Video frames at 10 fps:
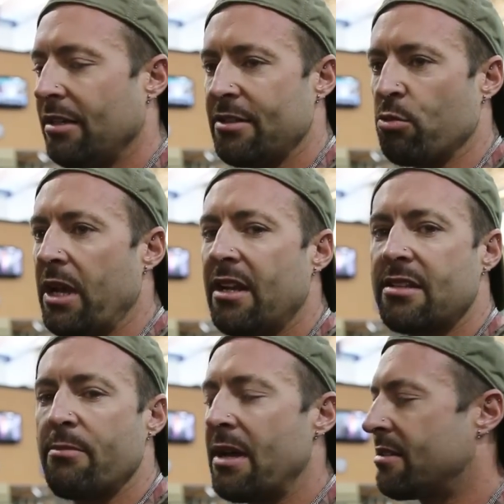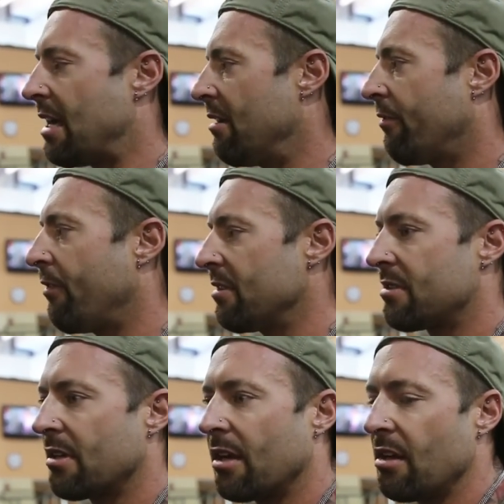As weird as it may sound, it feels
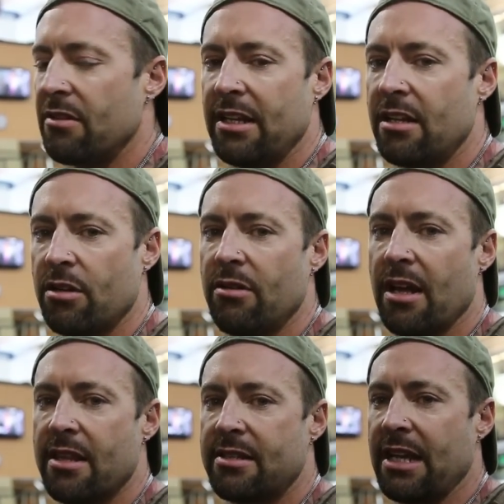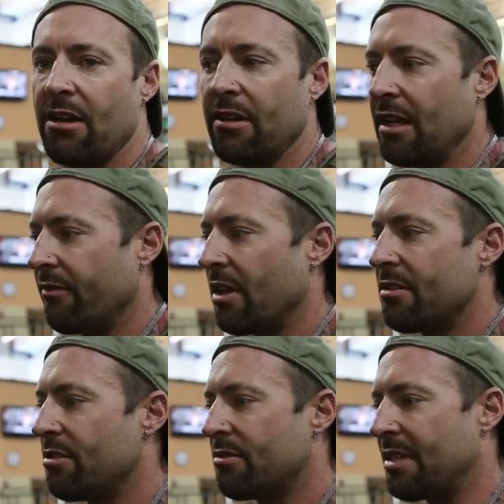like I don't need to do another set on here. I've
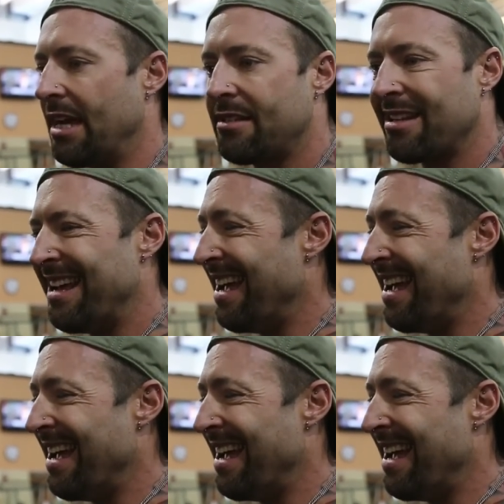done two sets.